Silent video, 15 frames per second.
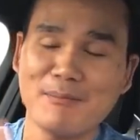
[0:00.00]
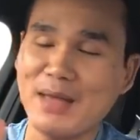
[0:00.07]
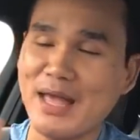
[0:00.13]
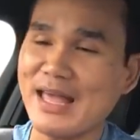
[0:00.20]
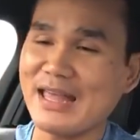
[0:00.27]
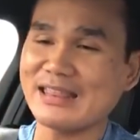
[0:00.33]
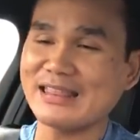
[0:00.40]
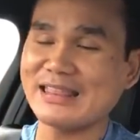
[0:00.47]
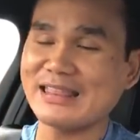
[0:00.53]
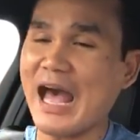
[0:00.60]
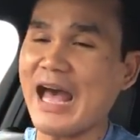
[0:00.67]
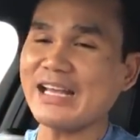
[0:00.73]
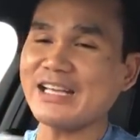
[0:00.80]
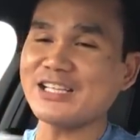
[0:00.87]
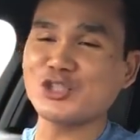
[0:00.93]
Man,
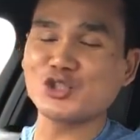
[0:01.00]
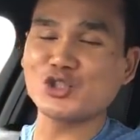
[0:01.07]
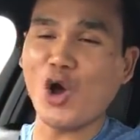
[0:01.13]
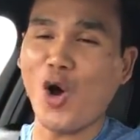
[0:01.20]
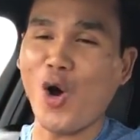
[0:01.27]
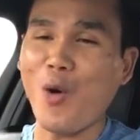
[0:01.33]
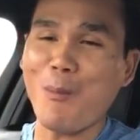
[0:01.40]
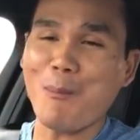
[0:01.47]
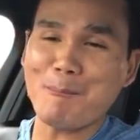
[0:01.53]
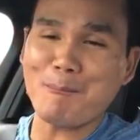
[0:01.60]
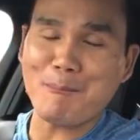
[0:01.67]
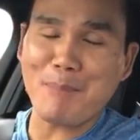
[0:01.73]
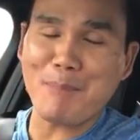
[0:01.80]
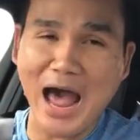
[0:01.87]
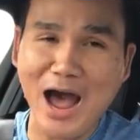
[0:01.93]
that is so
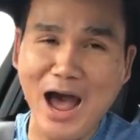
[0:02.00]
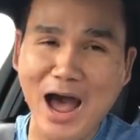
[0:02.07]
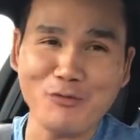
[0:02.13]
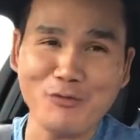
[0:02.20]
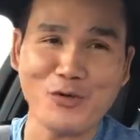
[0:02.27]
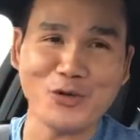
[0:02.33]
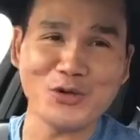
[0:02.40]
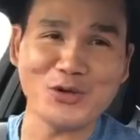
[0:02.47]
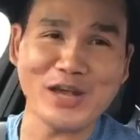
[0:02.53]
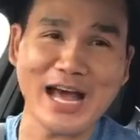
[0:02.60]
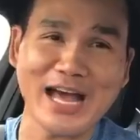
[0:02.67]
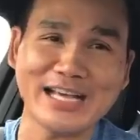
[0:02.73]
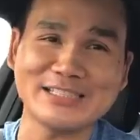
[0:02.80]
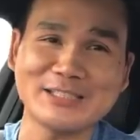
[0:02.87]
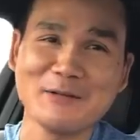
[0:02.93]
powerful, you
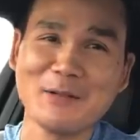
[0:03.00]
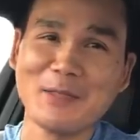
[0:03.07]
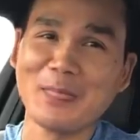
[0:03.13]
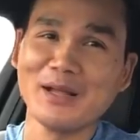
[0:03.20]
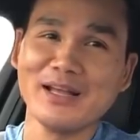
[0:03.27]
guys.